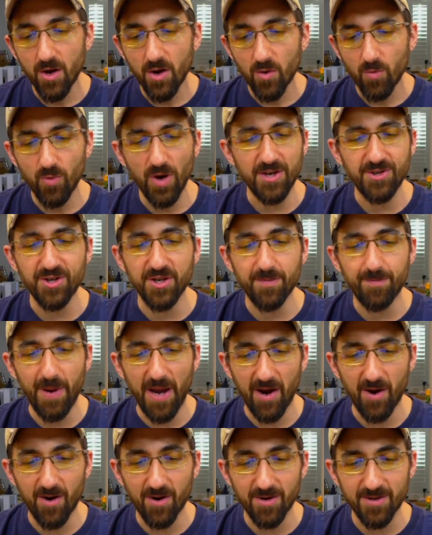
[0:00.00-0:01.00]
Wretched
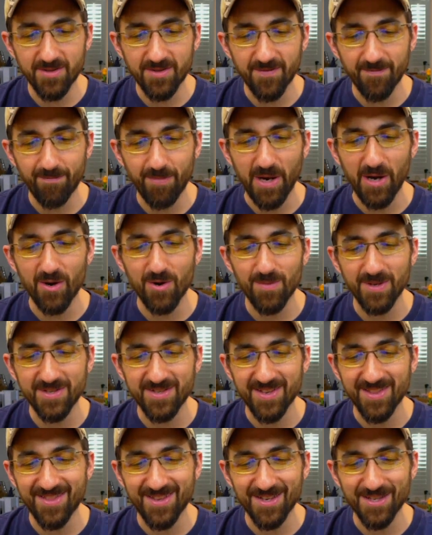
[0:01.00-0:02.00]
parents of Pyramus
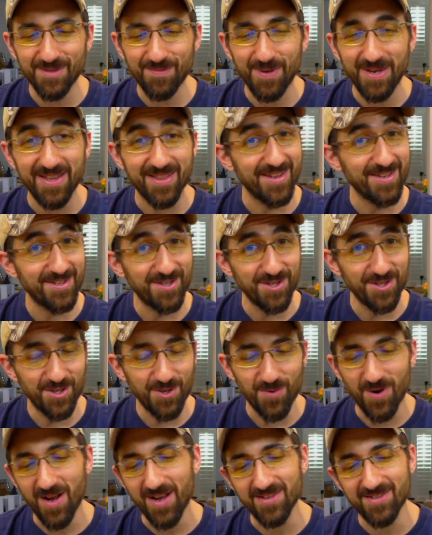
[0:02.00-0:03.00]
and Thisbe, listen to
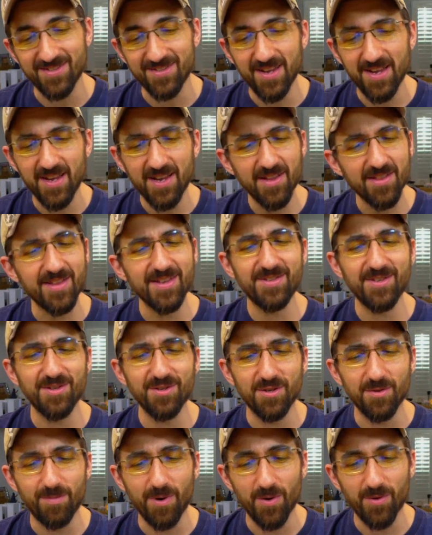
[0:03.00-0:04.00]
us. Listen
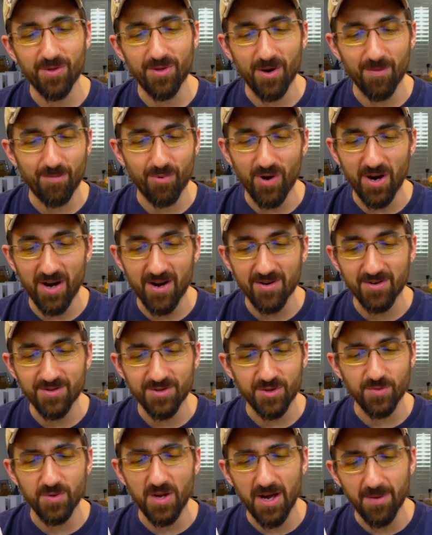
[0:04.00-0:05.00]
to both our prayers.
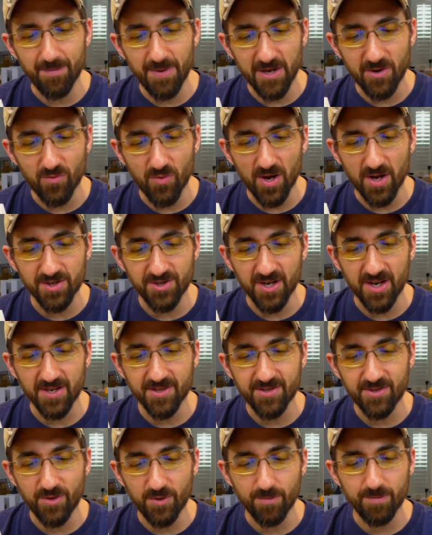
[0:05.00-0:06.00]
Do not begrudge us
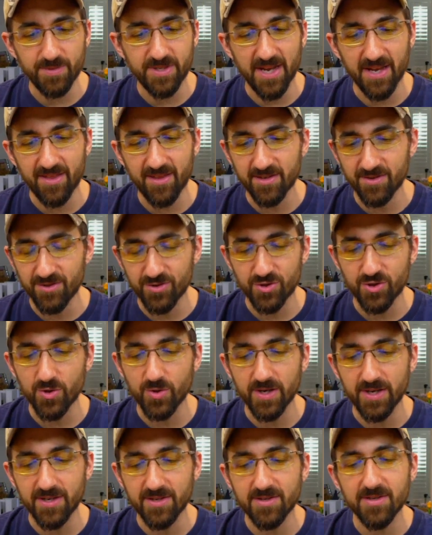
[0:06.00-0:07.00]
whom death has
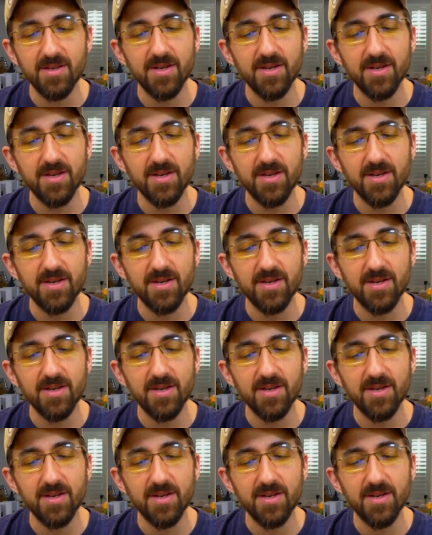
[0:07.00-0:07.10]
joined,